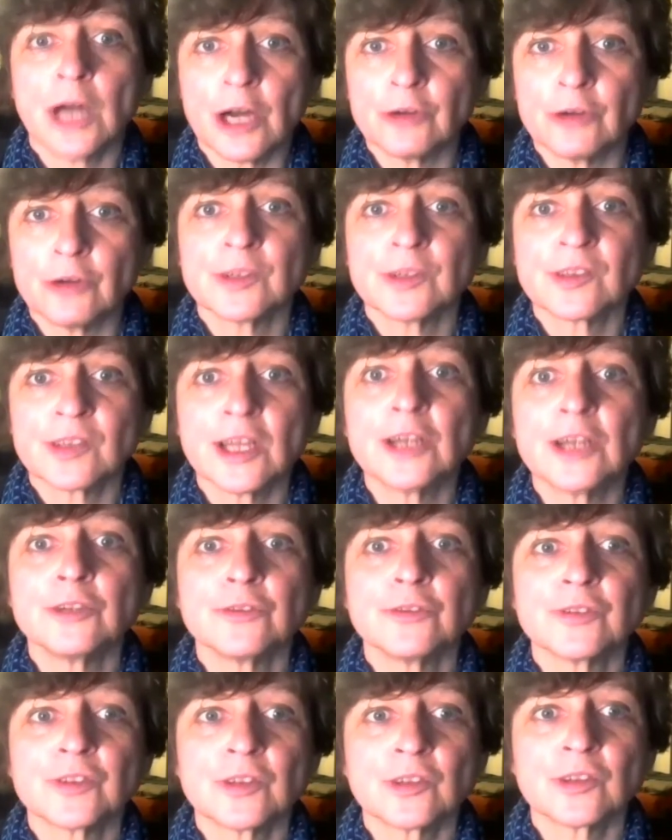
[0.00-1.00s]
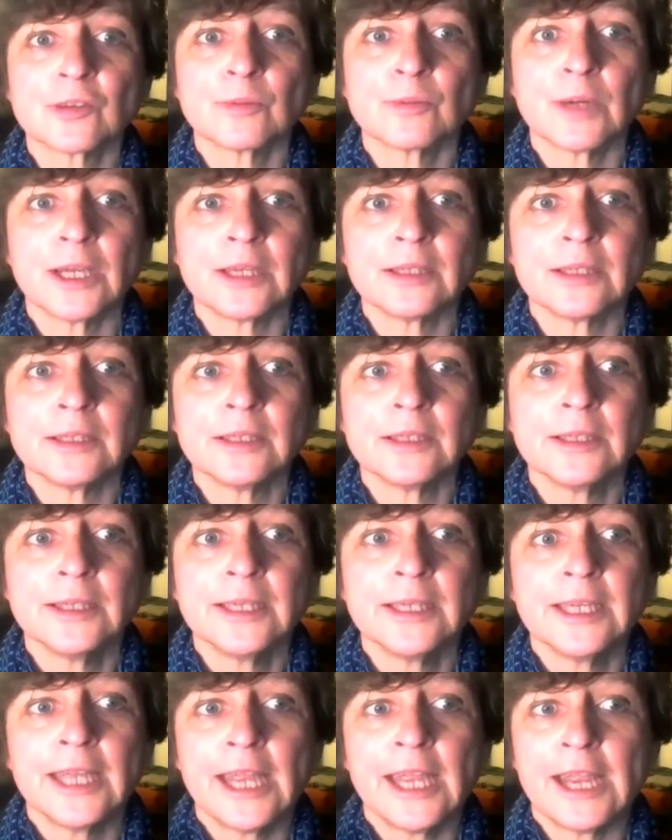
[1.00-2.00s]
ourselves as well.
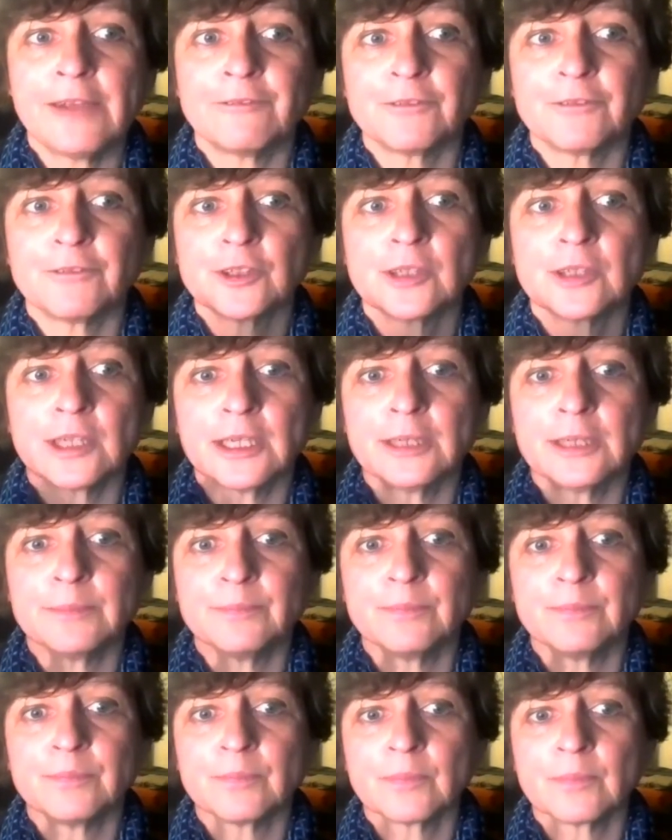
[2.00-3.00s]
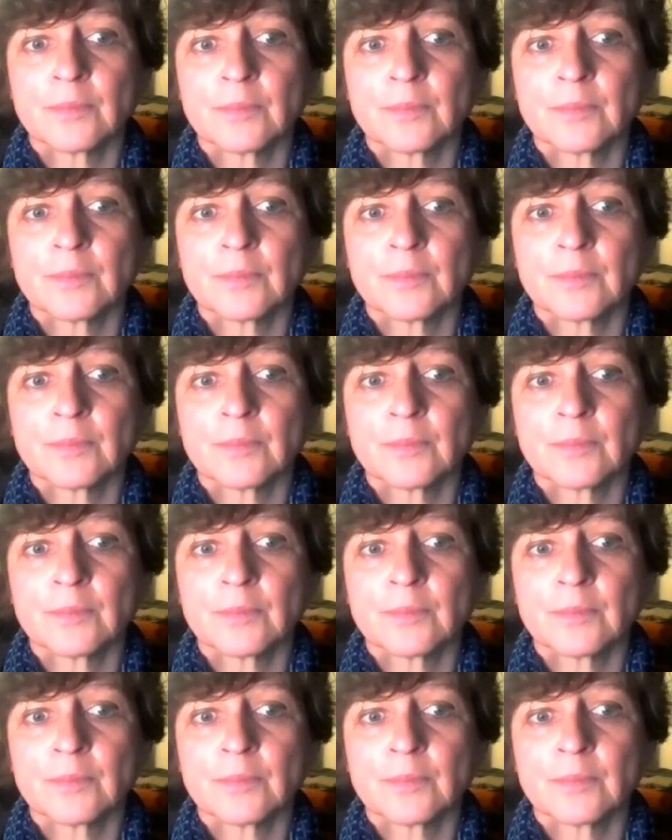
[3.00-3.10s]
Every time,